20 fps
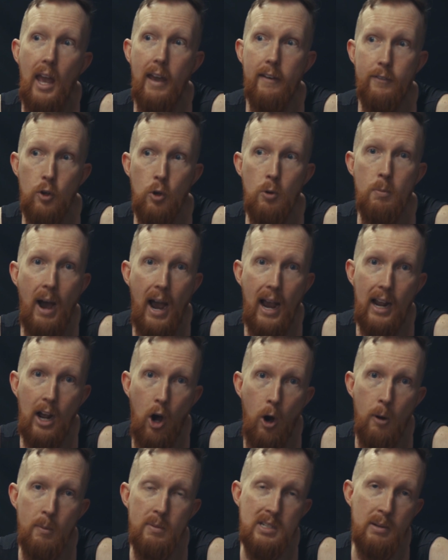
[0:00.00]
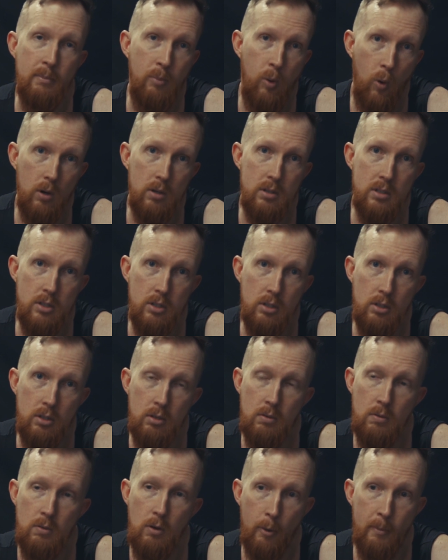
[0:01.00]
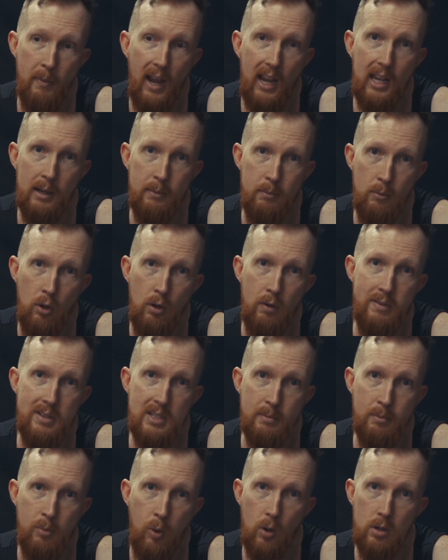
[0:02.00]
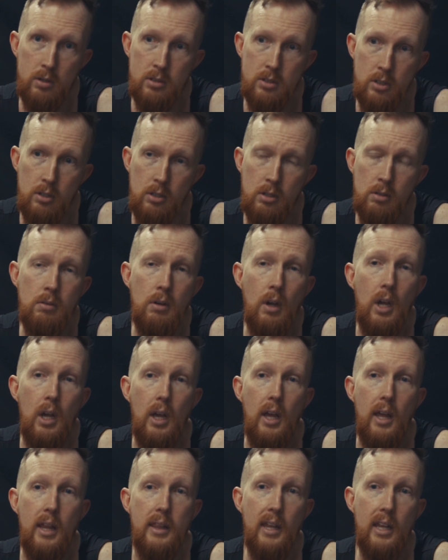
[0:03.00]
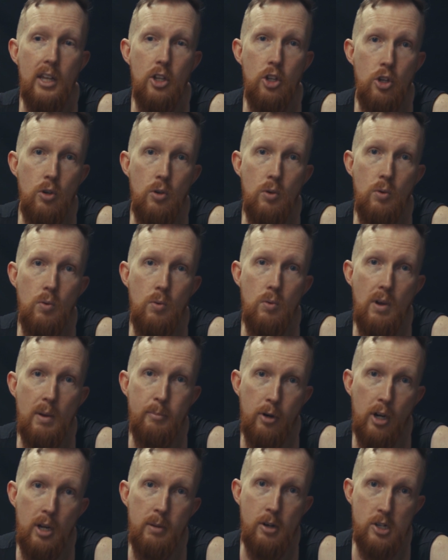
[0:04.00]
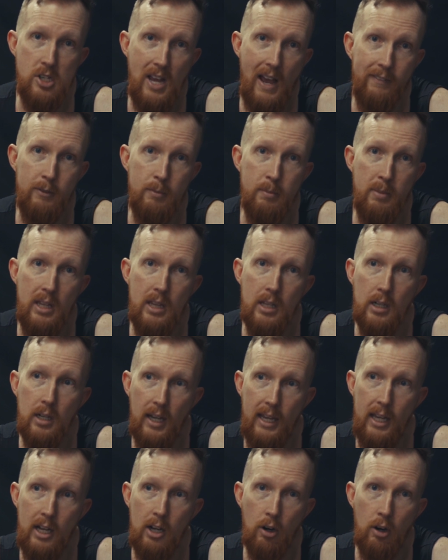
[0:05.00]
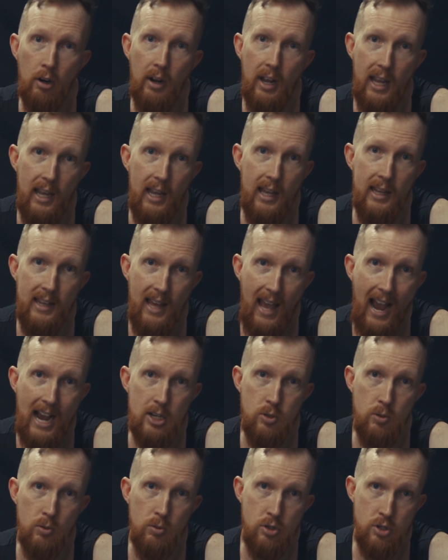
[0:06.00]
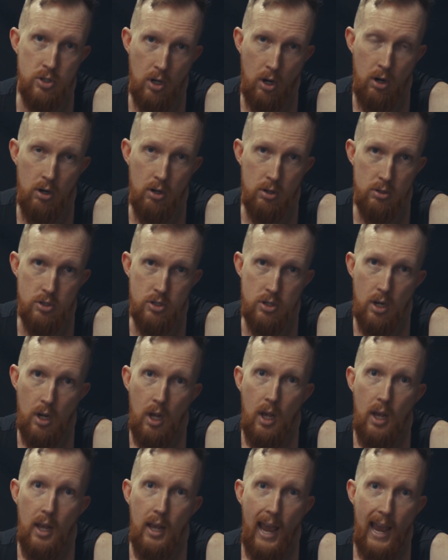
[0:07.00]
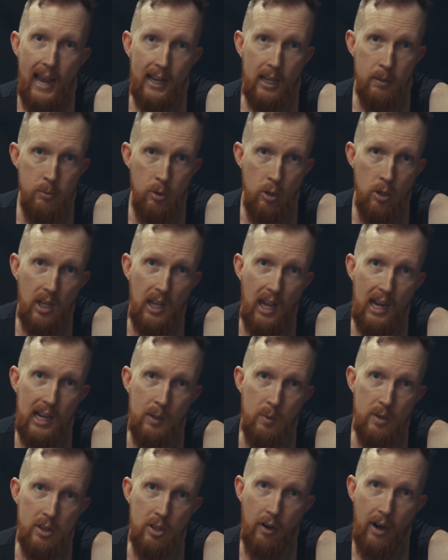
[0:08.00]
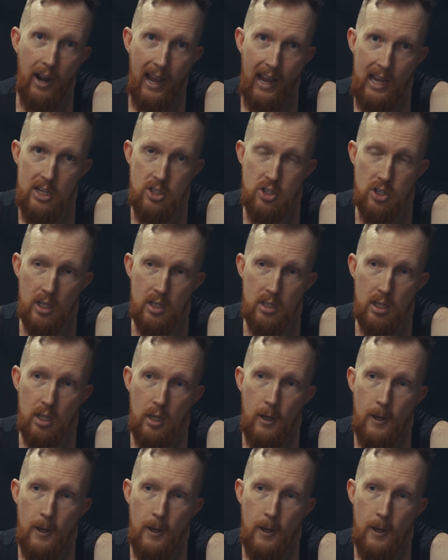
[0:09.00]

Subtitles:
If you buying a home is important to you, or making a move is important to you, then you pretty much have to be the leader in the actual search and communicating with your agent,